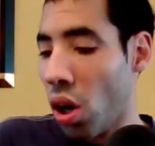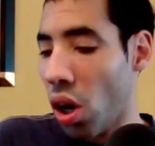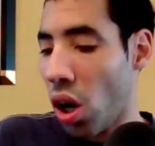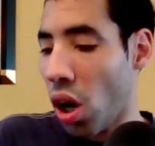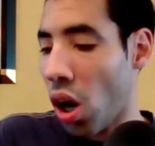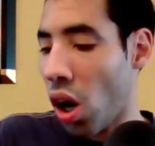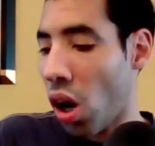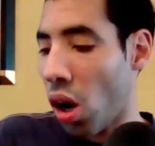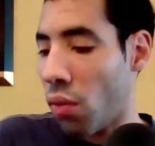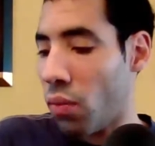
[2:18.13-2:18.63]

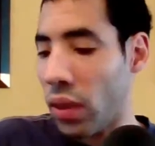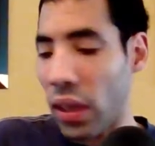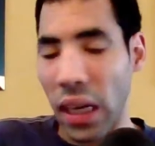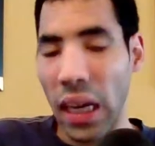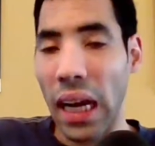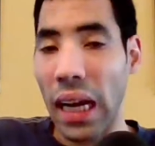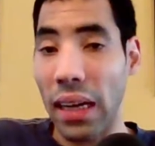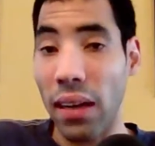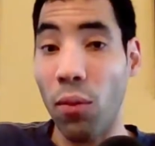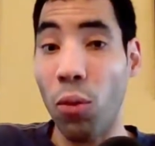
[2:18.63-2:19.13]
Um,
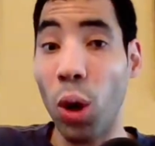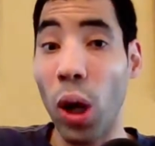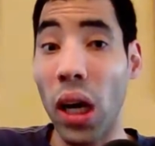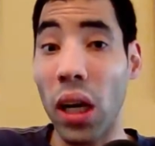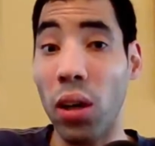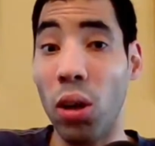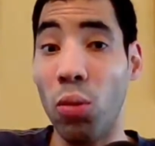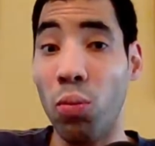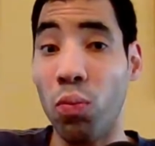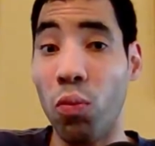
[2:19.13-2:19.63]
yeah, the
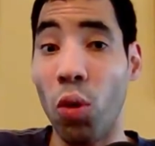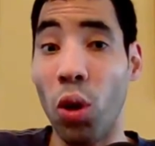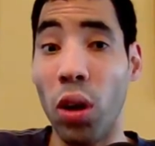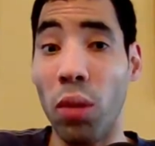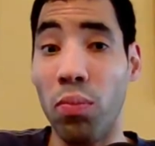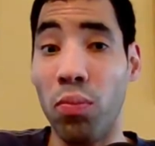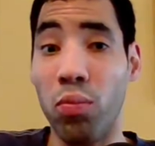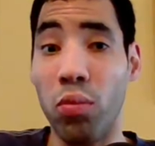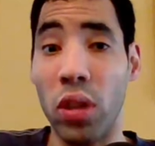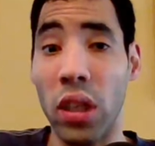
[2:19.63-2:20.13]
voice
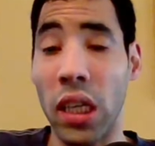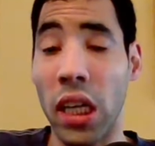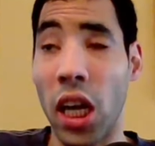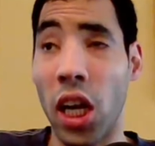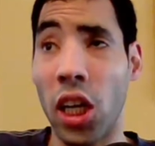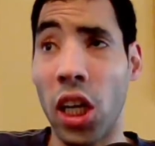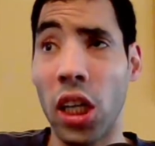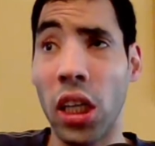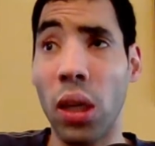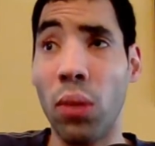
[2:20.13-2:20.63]
voice
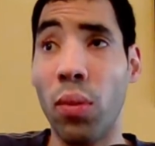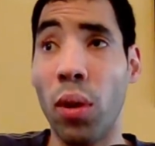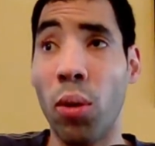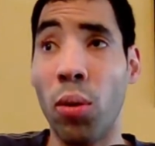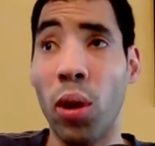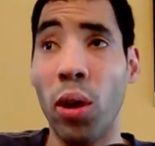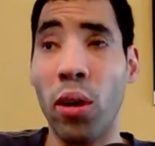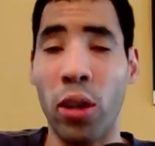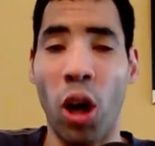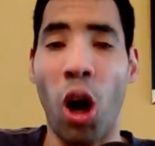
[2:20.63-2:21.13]
Natasha Hunter Black
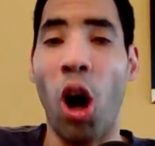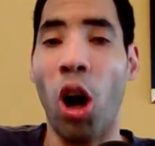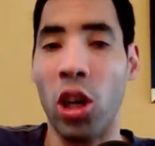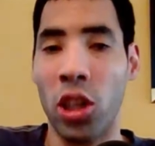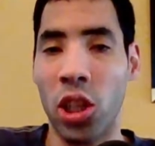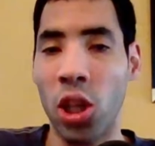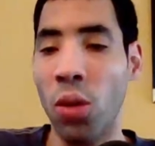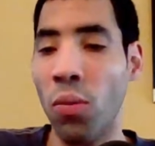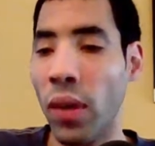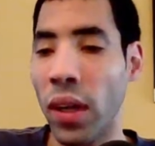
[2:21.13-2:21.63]
Widow is
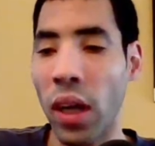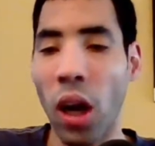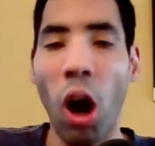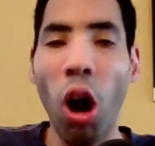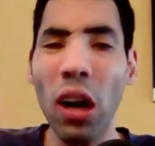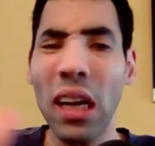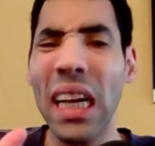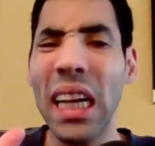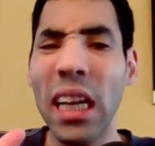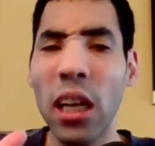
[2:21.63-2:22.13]
awesome. Like
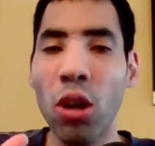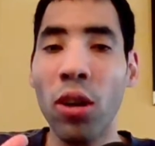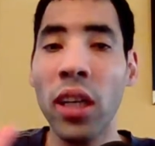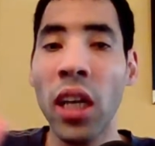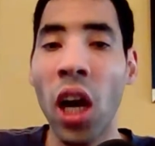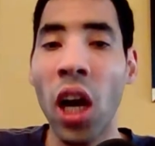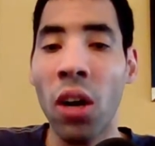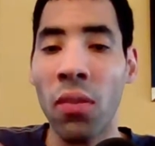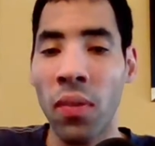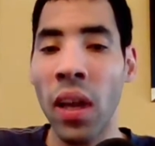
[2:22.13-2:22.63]
all the guys do a good
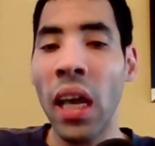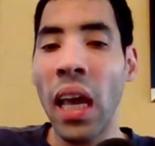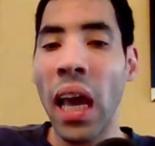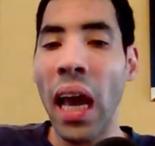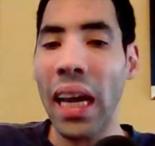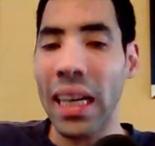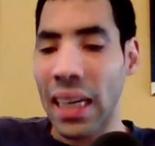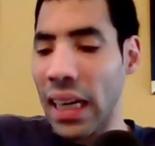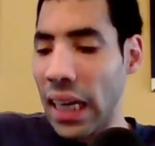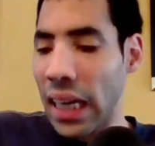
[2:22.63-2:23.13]
job.
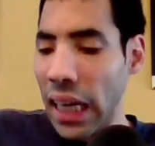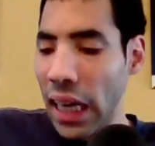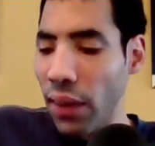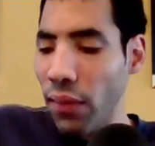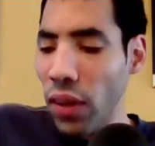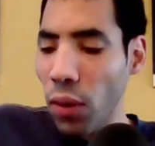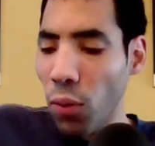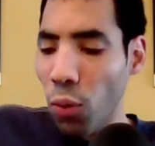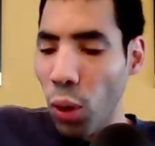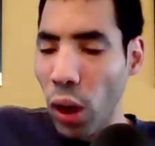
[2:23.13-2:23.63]
Heck,
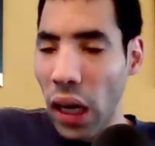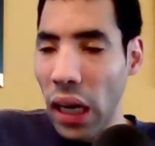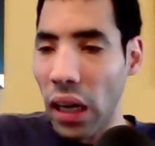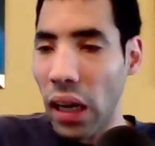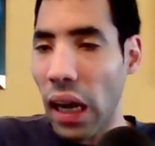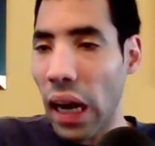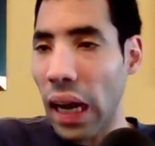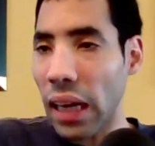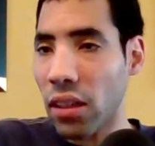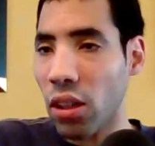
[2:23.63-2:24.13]
even the
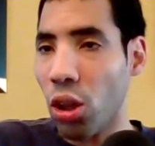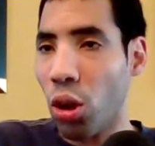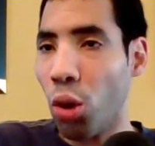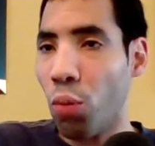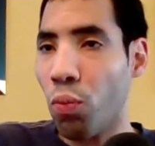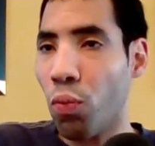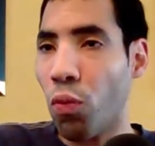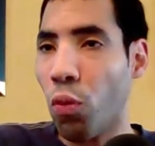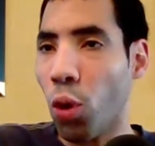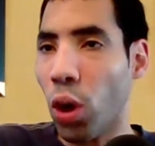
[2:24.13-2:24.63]
way after
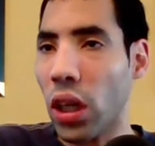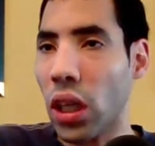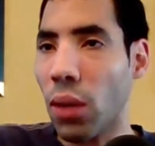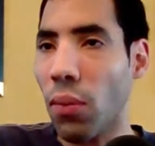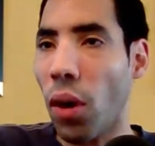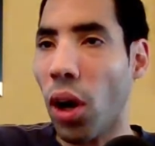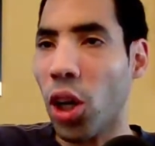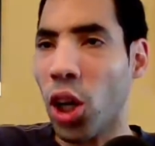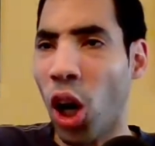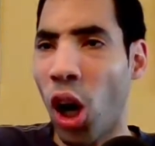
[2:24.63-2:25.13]
the voice
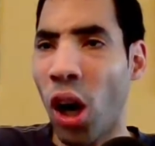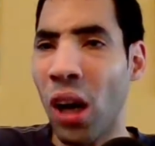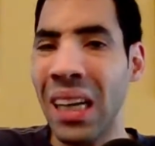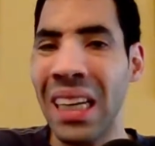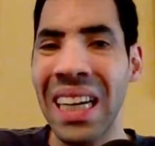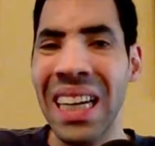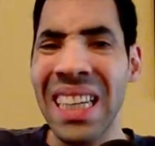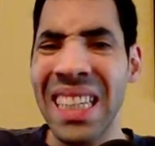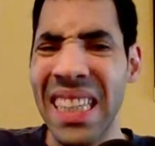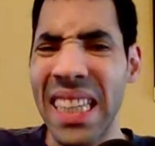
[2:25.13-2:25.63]
come
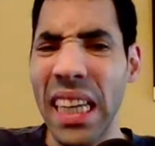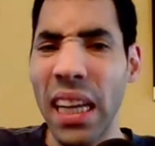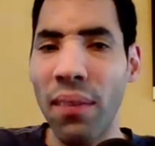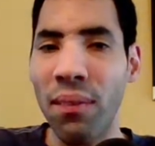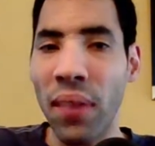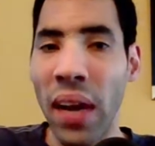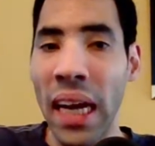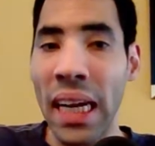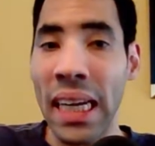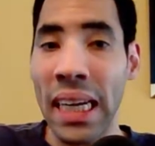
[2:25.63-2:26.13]
on, she's
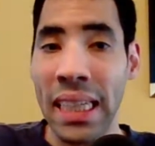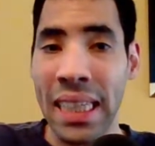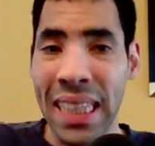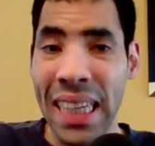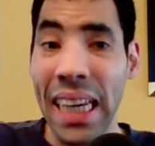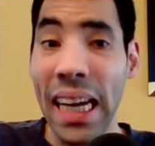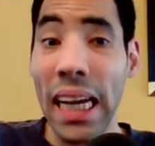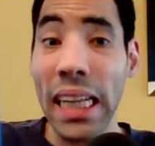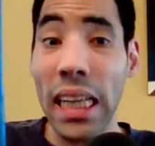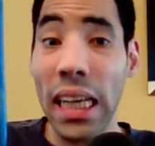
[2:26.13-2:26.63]
amazing.
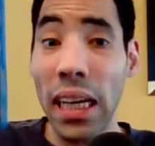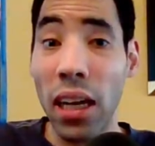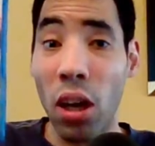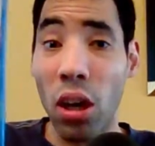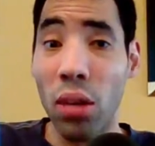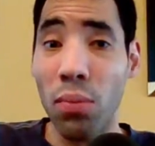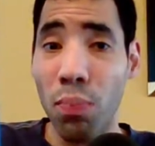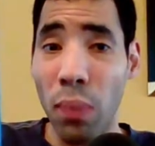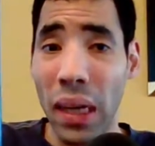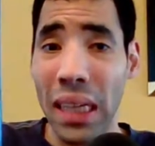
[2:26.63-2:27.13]
She
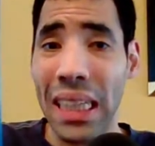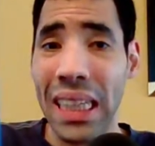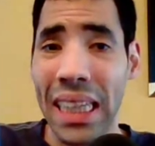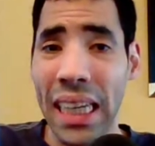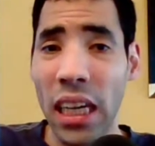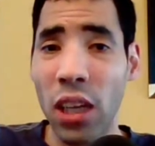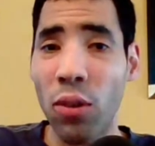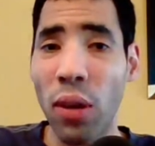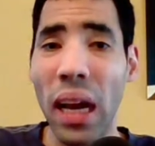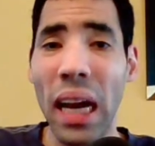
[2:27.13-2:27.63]
actually made this
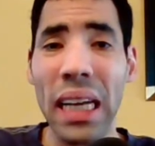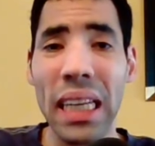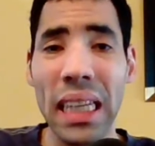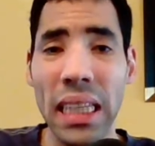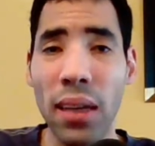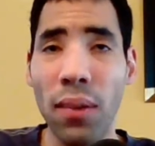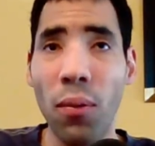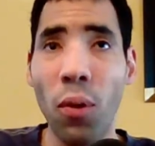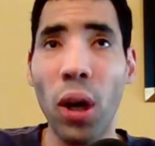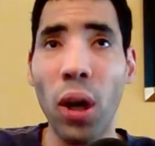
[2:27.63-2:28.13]
game great at the
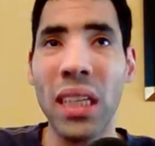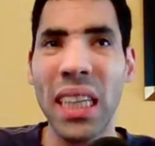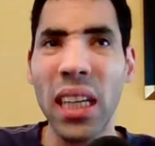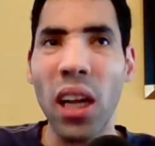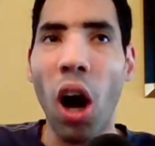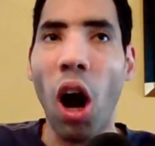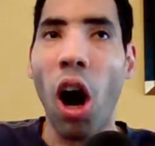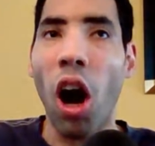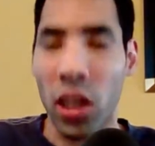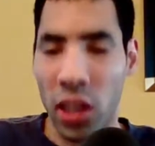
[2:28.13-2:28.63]
simple and
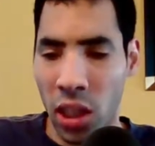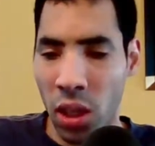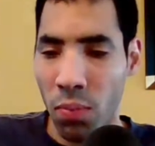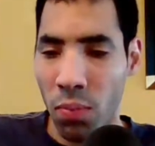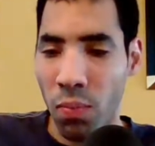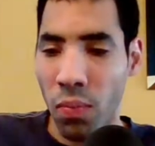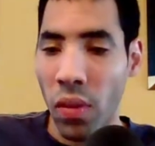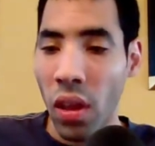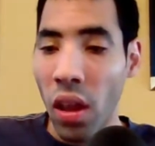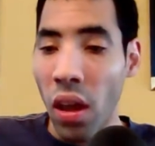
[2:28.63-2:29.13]
she's awesome.